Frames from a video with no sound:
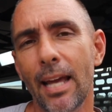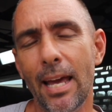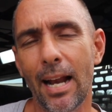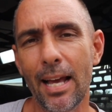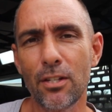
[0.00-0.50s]

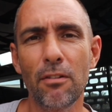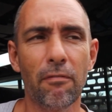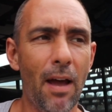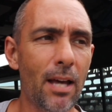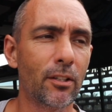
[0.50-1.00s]
And I actually
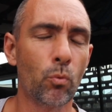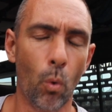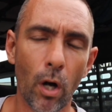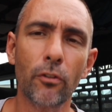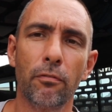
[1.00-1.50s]
found it
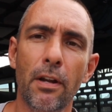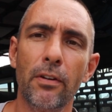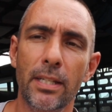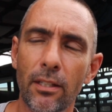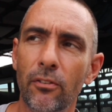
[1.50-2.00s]
was
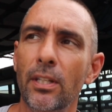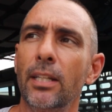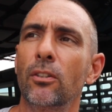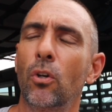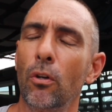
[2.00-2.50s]
very easy
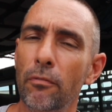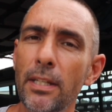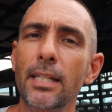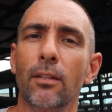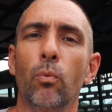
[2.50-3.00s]
and
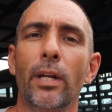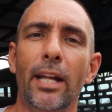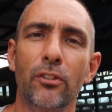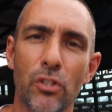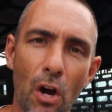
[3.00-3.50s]
convenient. What
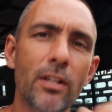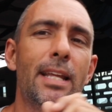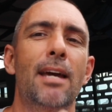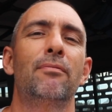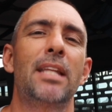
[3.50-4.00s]
I don't
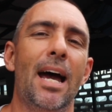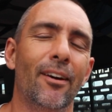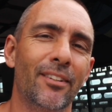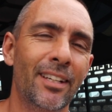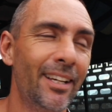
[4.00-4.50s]
have
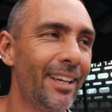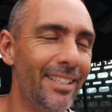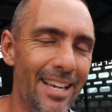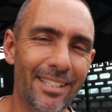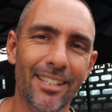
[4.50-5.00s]
down
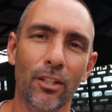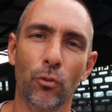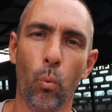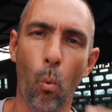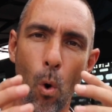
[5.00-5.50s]
yet
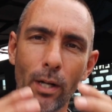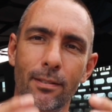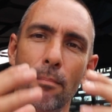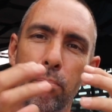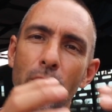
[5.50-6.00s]
is
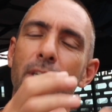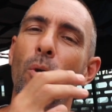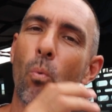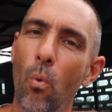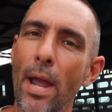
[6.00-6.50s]
what I'm
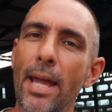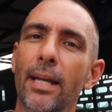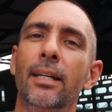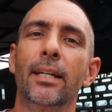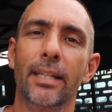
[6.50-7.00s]
putting
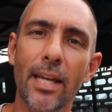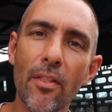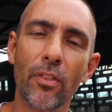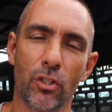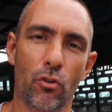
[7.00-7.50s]
where
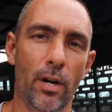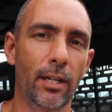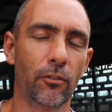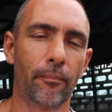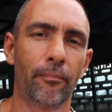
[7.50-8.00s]
in the
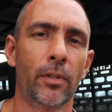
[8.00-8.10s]
trays.